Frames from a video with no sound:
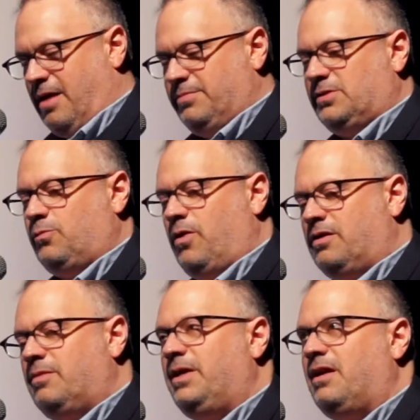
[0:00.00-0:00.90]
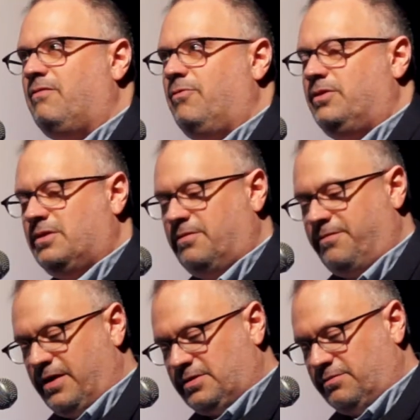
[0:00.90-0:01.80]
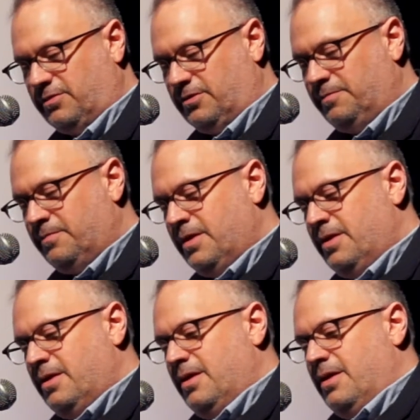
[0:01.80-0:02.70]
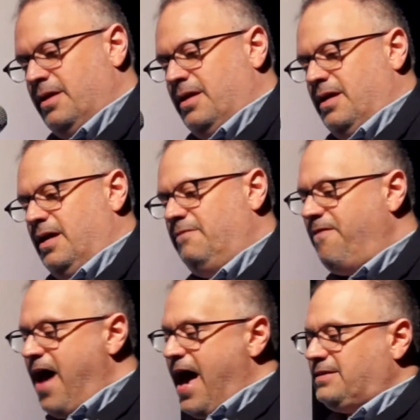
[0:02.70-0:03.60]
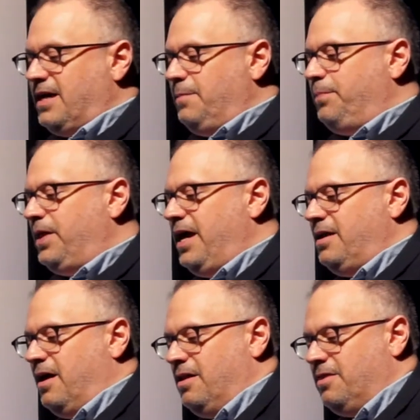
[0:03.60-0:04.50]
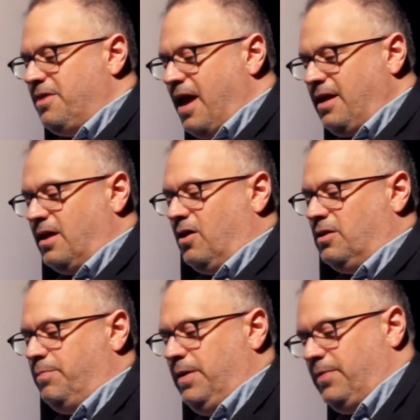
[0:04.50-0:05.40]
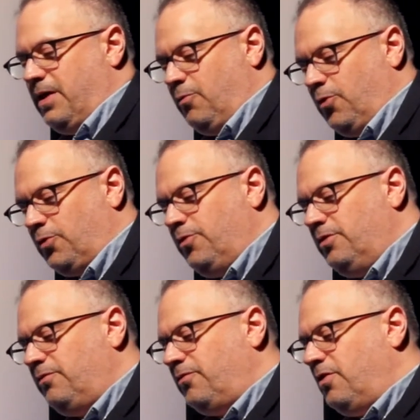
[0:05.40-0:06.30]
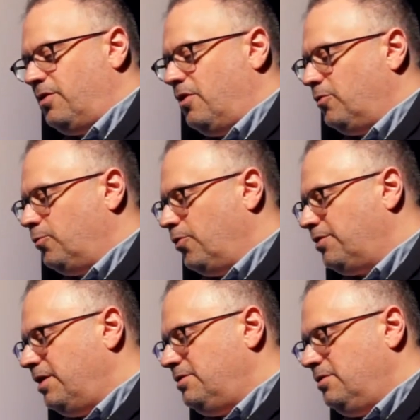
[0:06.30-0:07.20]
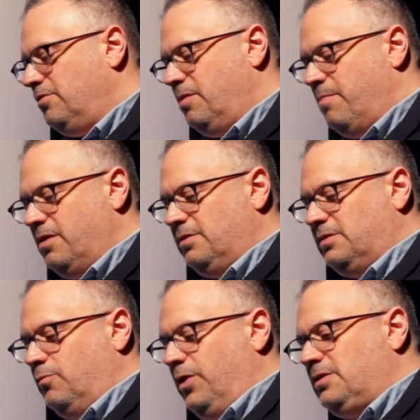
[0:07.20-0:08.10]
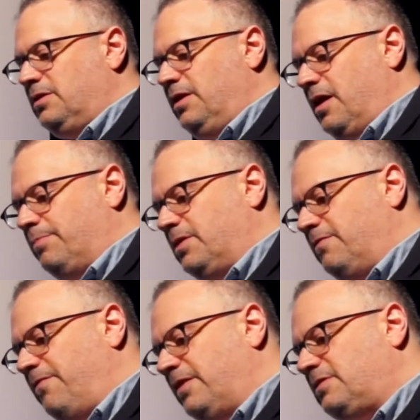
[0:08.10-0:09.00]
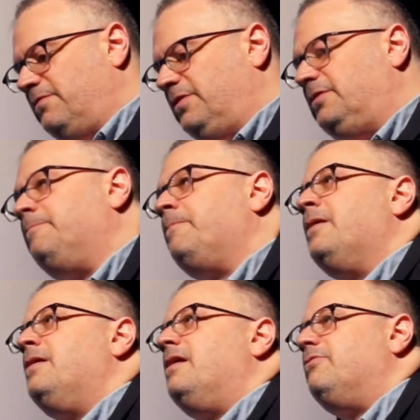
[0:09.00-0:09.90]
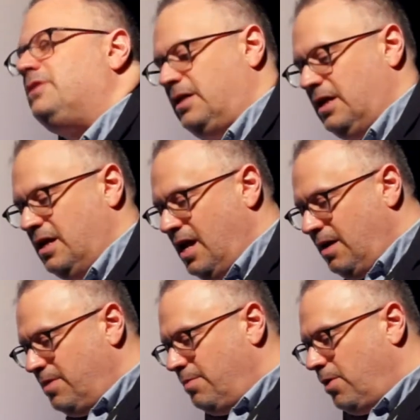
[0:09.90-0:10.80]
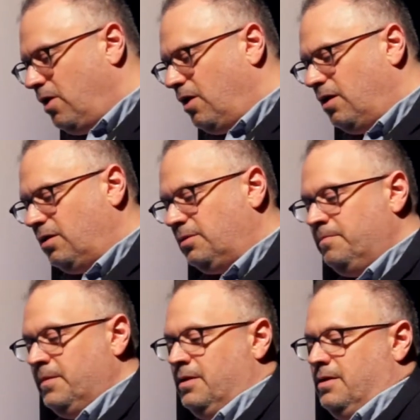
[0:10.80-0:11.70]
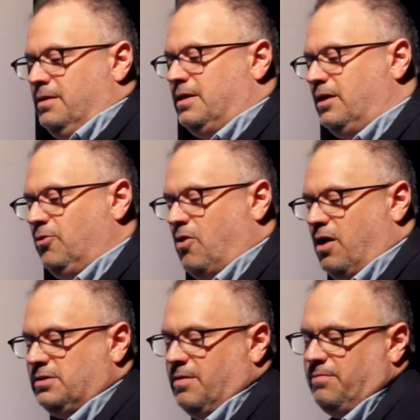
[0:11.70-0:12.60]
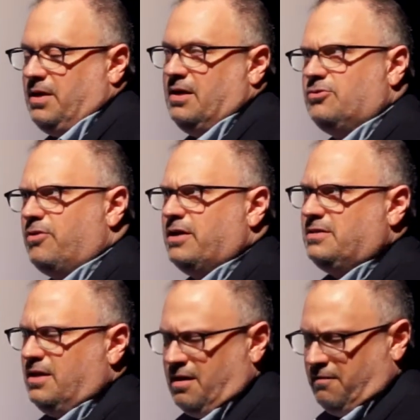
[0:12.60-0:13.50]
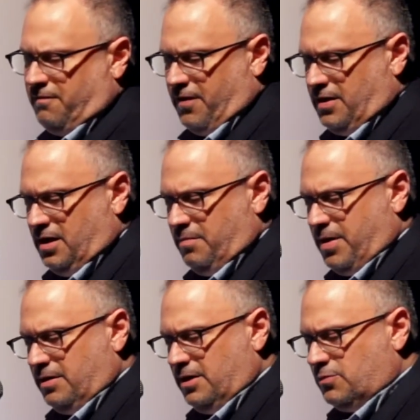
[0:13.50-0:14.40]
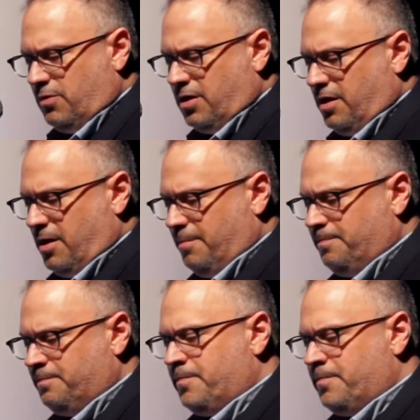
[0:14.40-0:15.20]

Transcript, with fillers: I'm just welcoming everyone to the festival. In fact, I had planned on thanking all the people I work with for all the hard work they do in the months and weeks leading up to the festival. I was going to name them all and tell you all something interesting and funny about each one of them.